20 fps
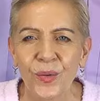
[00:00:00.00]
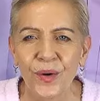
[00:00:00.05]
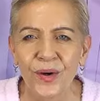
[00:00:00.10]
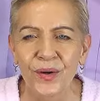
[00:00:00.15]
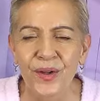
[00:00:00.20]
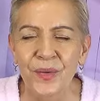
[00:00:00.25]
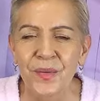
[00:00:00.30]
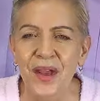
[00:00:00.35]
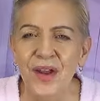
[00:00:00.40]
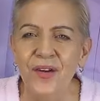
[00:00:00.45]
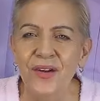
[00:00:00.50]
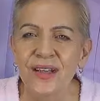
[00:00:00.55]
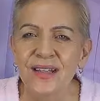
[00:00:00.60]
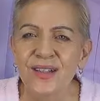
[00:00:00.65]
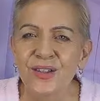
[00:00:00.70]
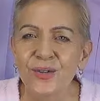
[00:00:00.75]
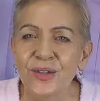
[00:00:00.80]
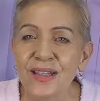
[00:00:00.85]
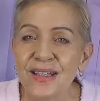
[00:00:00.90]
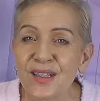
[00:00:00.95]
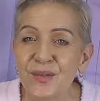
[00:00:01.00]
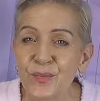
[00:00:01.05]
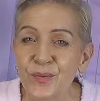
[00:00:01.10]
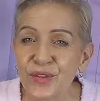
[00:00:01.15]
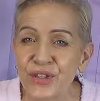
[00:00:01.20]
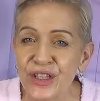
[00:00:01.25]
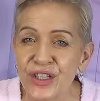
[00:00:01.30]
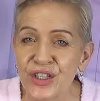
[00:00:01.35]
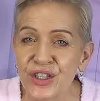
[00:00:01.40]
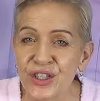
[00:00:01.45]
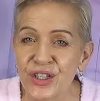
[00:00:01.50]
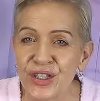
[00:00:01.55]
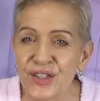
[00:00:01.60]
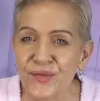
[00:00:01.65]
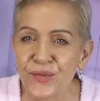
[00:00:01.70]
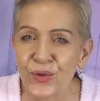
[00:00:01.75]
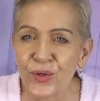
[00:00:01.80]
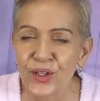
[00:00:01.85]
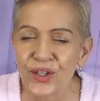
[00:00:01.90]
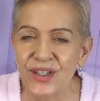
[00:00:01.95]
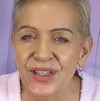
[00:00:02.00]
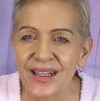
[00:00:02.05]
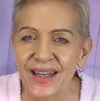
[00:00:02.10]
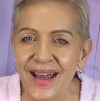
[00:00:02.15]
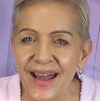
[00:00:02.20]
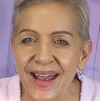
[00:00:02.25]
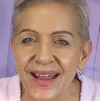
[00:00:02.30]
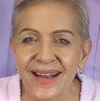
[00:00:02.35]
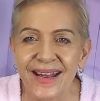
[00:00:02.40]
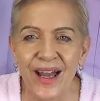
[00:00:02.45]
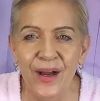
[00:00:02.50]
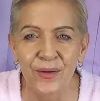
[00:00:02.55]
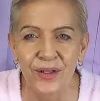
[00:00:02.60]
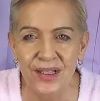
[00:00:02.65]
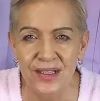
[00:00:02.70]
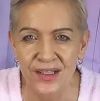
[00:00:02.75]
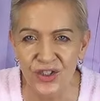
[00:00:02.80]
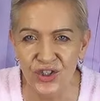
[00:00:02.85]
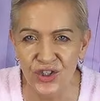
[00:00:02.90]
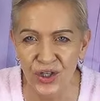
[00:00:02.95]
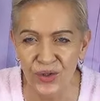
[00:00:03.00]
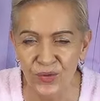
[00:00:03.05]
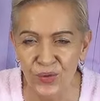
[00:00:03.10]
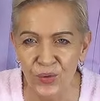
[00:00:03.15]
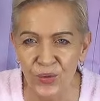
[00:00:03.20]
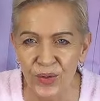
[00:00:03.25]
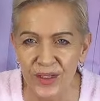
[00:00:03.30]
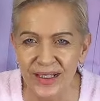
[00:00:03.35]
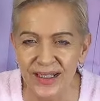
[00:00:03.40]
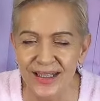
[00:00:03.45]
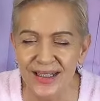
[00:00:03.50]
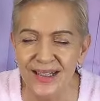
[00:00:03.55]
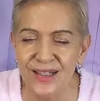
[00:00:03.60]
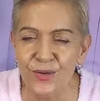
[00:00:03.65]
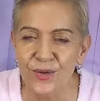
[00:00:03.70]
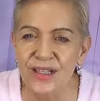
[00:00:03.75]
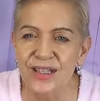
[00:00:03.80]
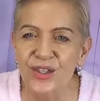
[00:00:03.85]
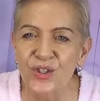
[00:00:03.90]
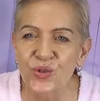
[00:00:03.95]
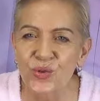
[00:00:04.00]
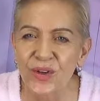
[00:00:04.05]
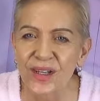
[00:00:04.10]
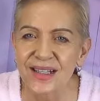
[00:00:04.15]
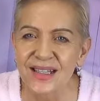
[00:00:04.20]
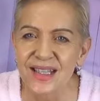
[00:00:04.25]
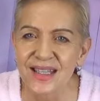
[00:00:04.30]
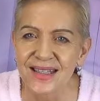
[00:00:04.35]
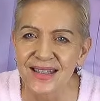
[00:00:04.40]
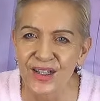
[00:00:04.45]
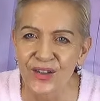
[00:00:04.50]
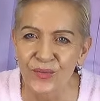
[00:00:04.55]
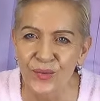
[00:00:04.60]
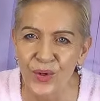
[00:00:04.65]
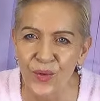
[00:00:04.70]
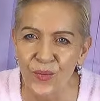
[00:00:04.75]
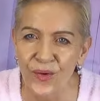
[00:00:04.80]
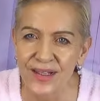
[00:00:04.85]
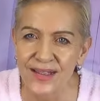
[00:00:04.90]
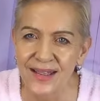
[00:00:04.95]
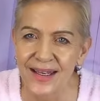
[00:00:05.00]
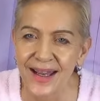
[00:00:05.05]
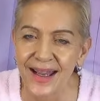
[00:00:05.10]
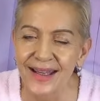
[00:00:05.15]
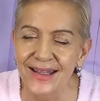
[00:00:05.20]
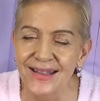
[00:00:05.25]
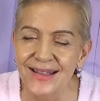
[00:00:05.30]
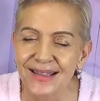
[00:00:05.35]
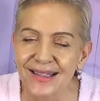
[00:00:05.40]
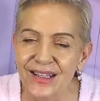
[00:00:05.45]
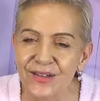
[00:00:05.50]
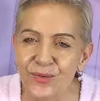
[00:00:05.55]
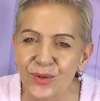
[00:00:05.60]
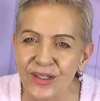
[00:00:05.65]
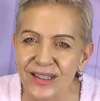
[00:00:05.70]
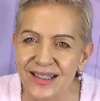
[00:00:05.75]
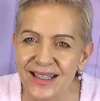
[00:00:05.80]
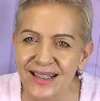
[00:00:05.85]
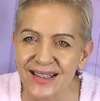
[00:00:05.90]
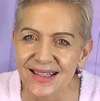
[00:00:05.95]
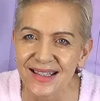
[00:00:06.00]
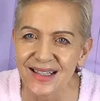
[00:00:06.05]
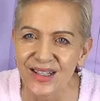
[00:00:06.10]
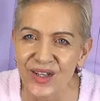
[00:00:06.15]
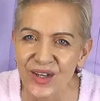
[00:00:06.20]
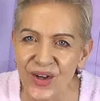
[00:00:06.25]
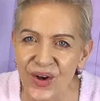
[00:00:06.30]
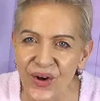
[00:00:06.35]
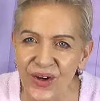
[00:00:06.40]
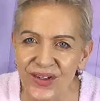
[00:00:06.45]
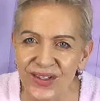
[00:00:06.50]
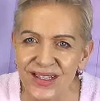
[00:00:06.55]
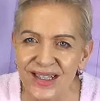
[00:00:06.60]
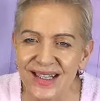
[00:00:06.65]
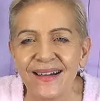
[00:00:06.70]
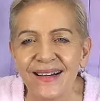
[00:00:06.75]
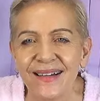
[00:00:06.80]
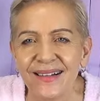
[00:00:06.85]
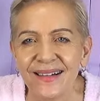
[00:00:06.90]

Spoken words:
Welcome, Aries. Doing some predictions for you today. Now, it is a general reading, so it's trust yourself, what resonates, leave what does not.